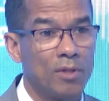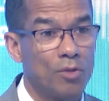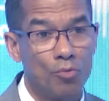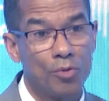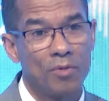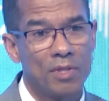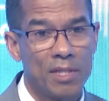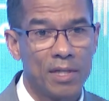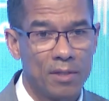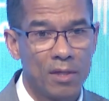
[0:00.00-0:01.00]
and to
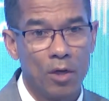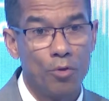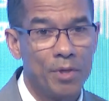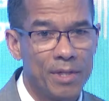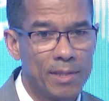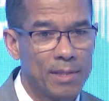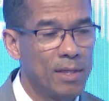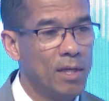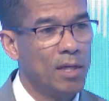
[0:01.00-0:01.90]
authenticate who he is,